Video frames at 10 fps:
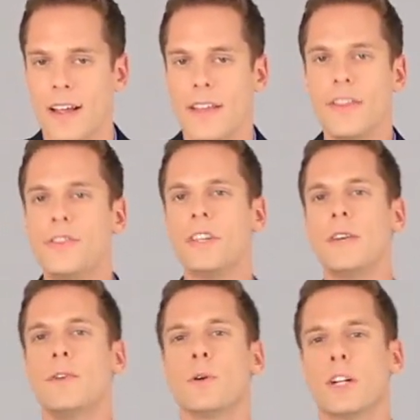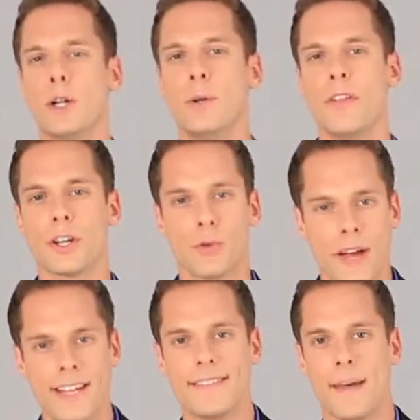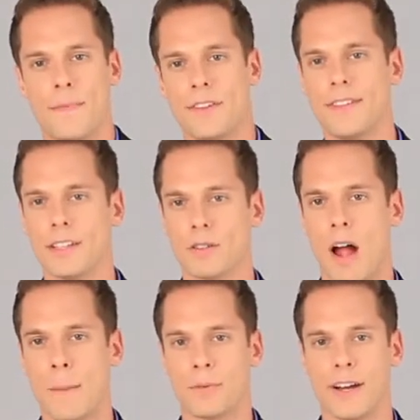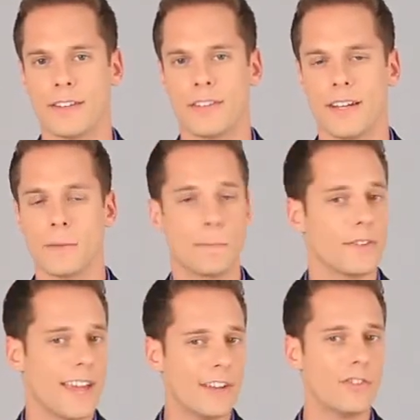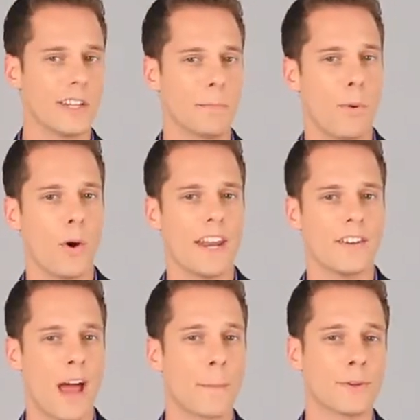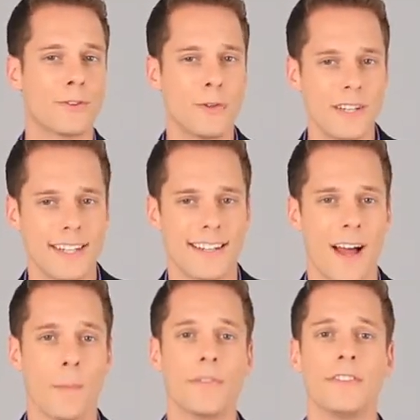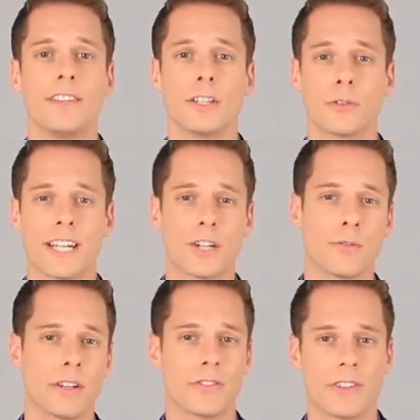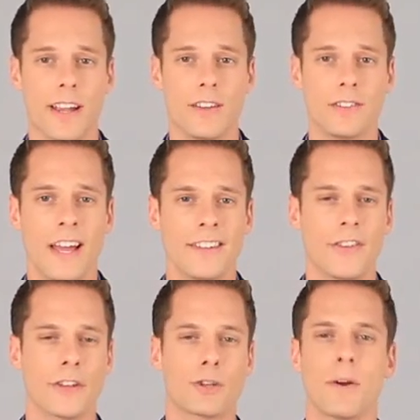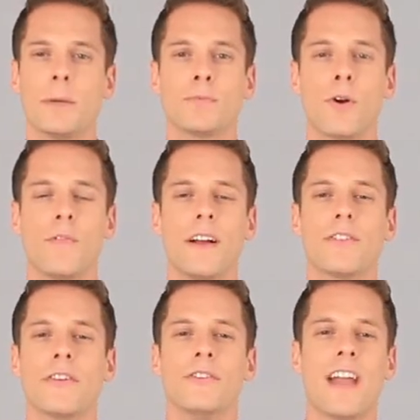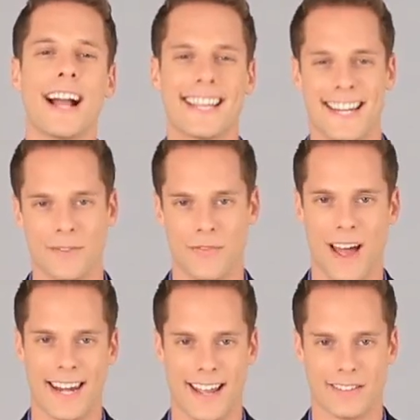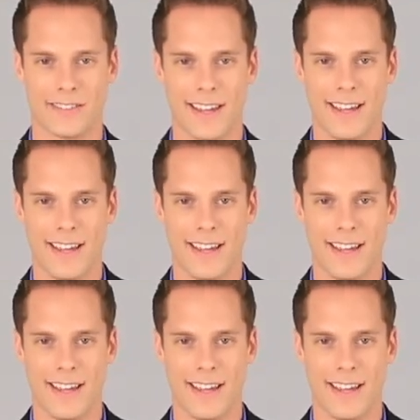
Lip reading: This will give you a clue to the credit depth the dealer operates in and potentially point out an opportunity to help the dealer increase sales to the credit profiles they're not getting financed.